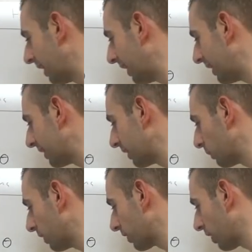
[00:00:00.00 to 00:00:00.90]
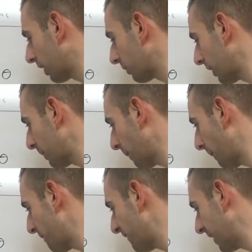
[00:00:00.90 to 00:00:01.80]
And then in one go I can write
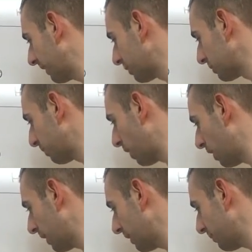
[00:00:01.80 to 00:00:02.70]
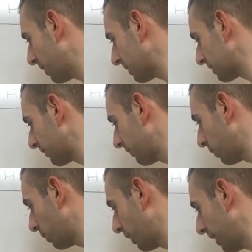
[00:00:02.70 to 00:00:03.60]
theta equals pi minus
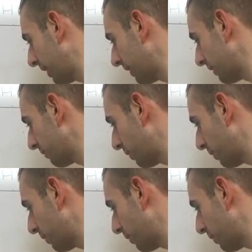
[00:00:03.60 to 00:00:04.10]
4n